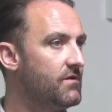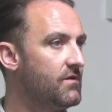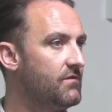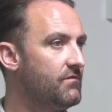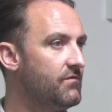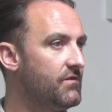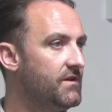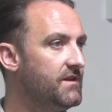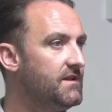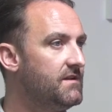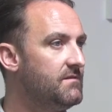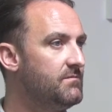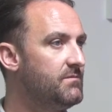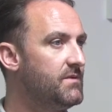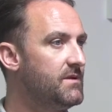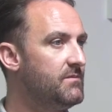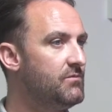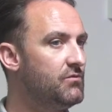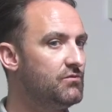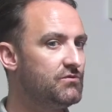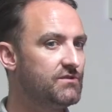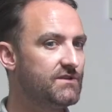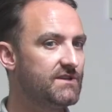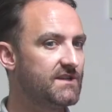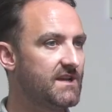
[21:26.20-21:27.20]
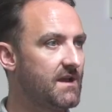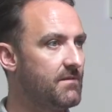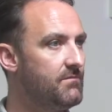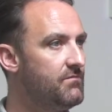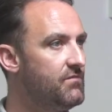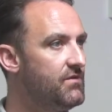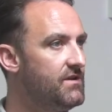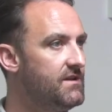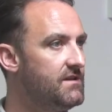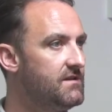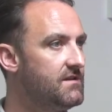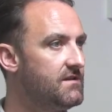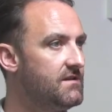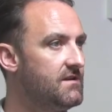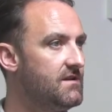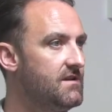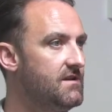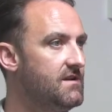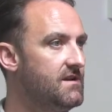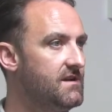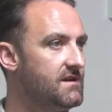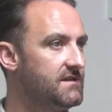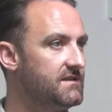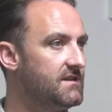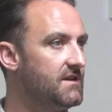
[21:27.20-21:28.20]
reading. People skim read
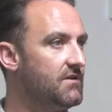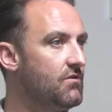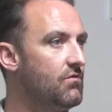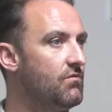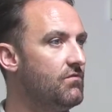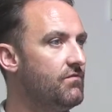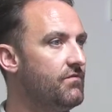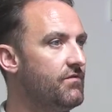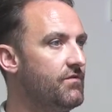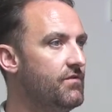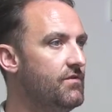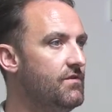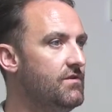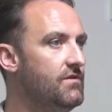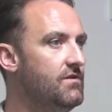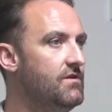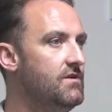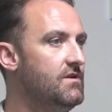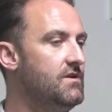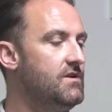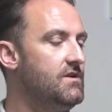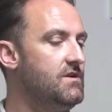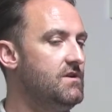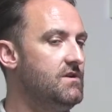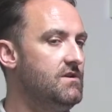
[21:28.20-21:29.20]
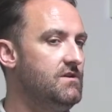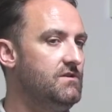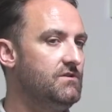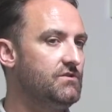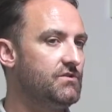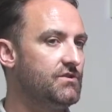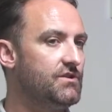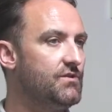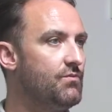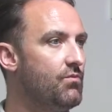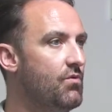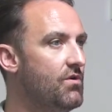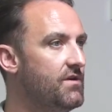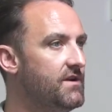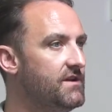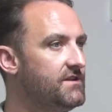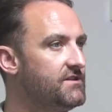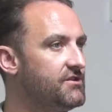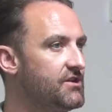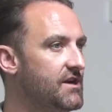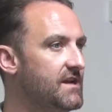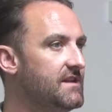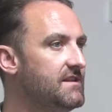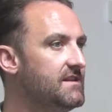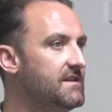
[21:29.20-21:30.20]
as they go through. So you want to
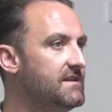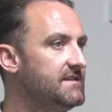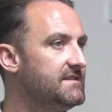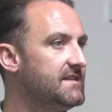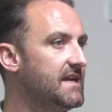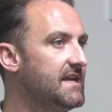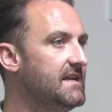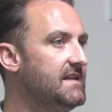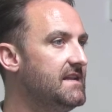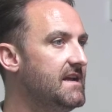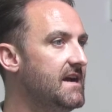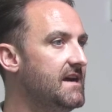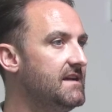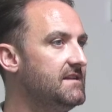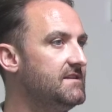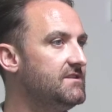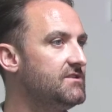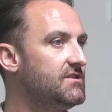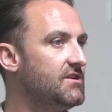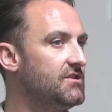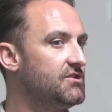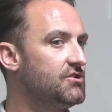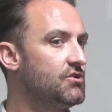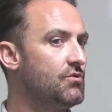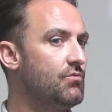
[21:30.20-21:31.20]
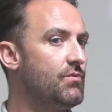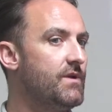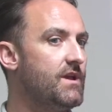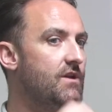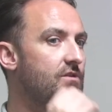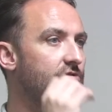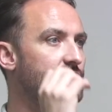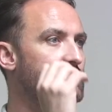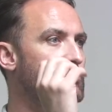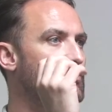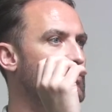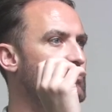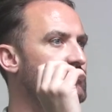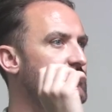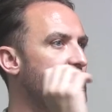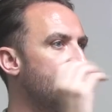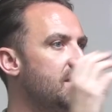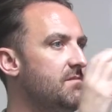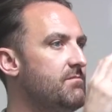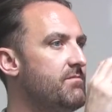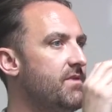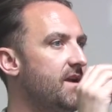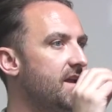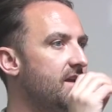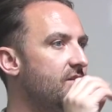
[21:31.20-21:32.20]
try and design that in such a way, or just try
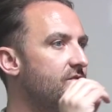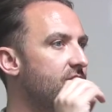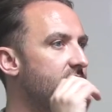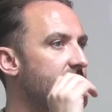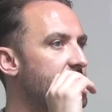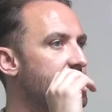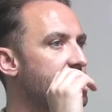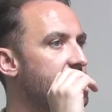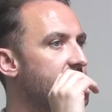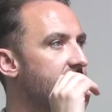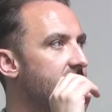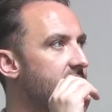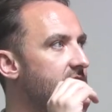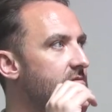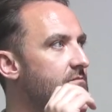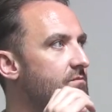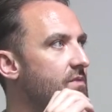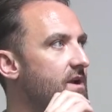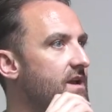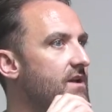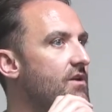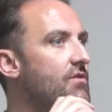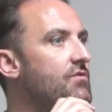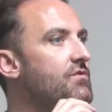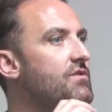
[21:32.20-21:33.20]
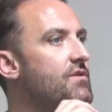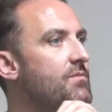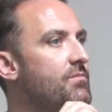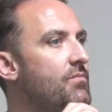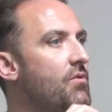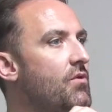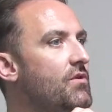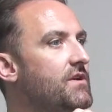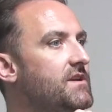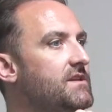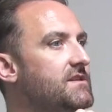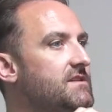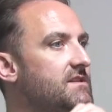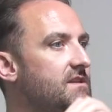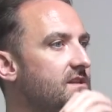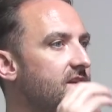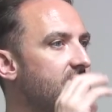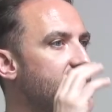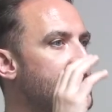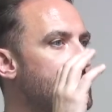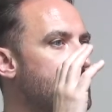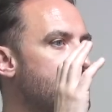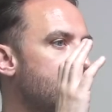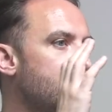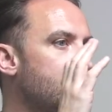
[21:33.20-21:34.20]
and bring out the points,
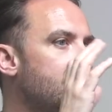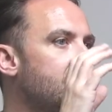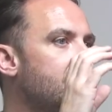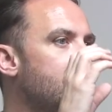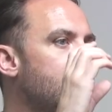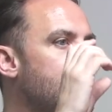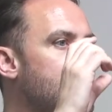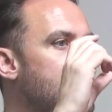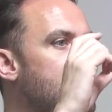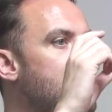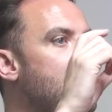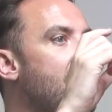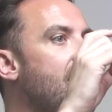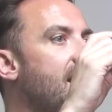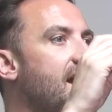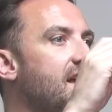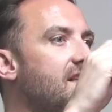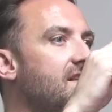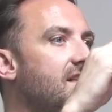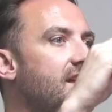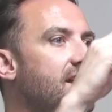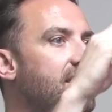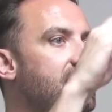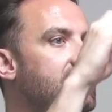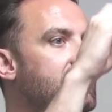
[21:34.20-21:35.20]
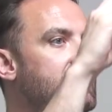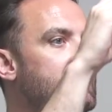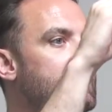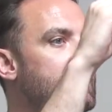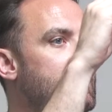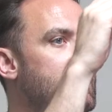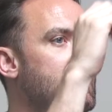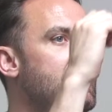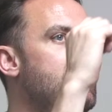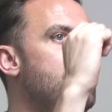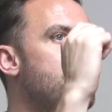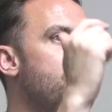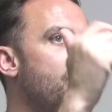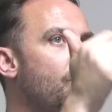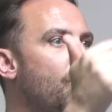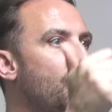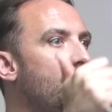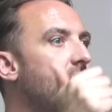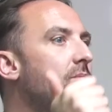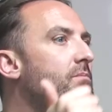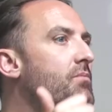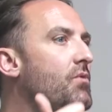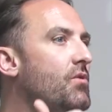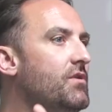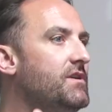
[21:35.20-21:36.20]
the key headlines,
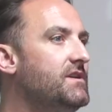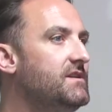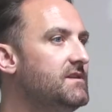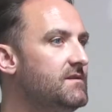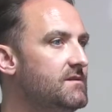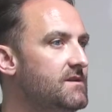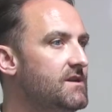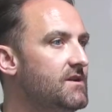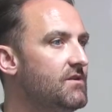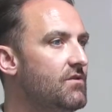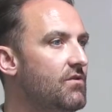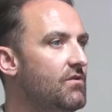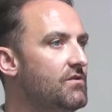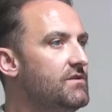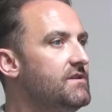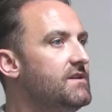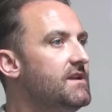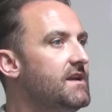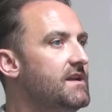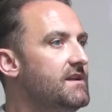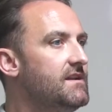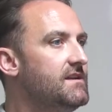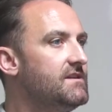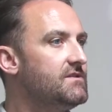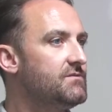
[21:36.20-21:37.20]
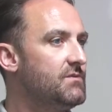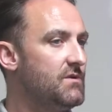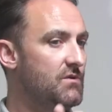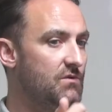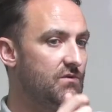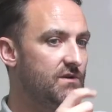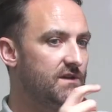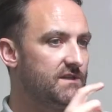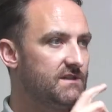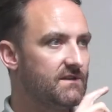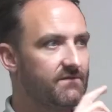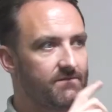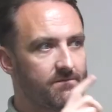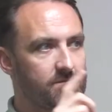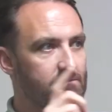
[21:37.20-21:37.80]
bullet point your content as well, because